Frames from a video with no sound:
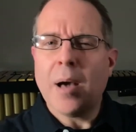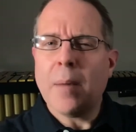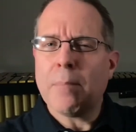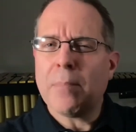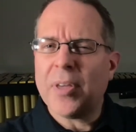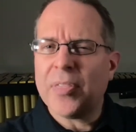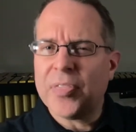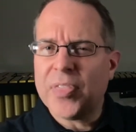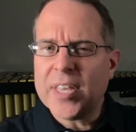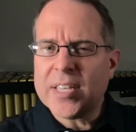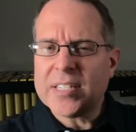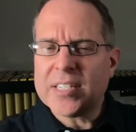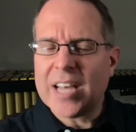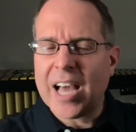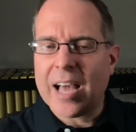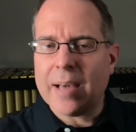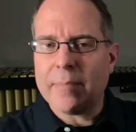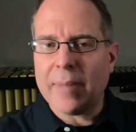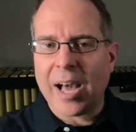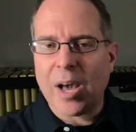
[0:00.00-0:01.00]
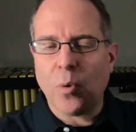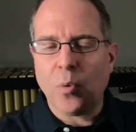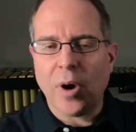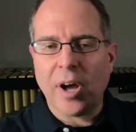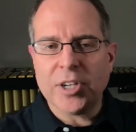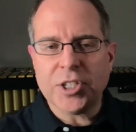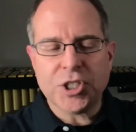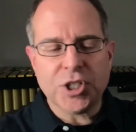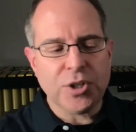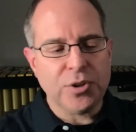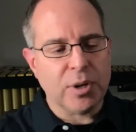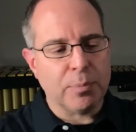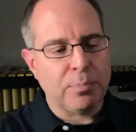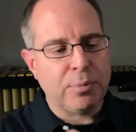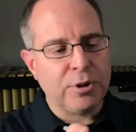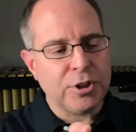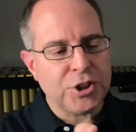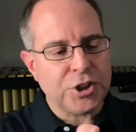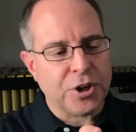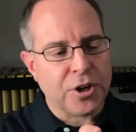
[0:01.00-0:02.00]
But this time I want you to
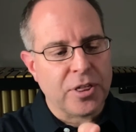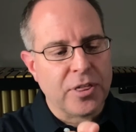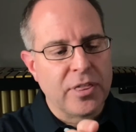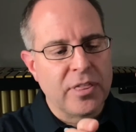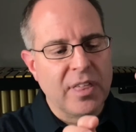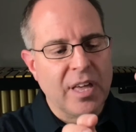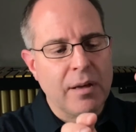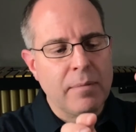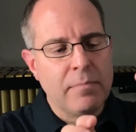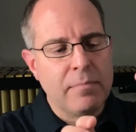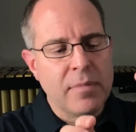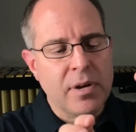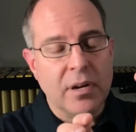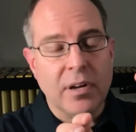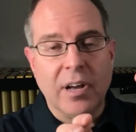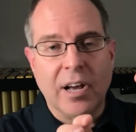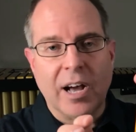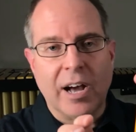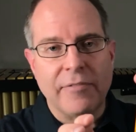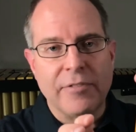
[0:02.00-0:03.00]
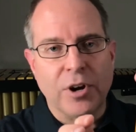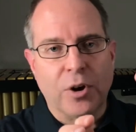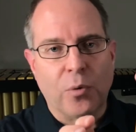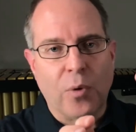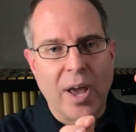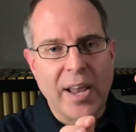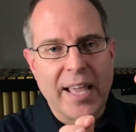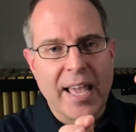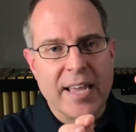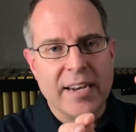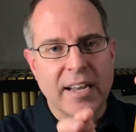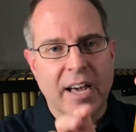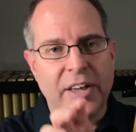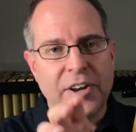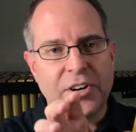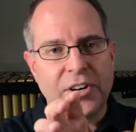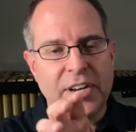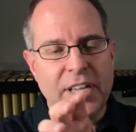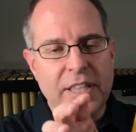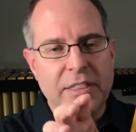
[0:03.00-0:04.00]
put your thumb of your right hand
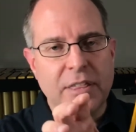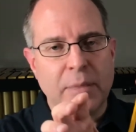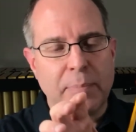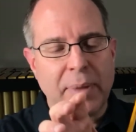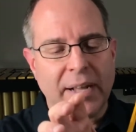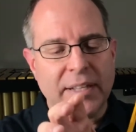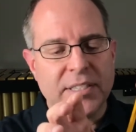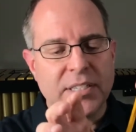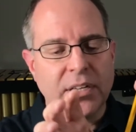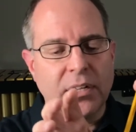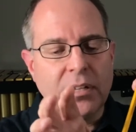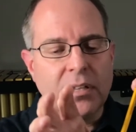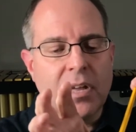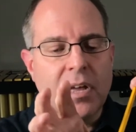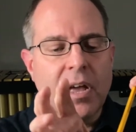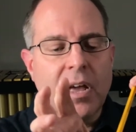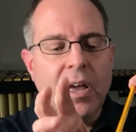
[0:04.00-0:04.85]
underneath the pencil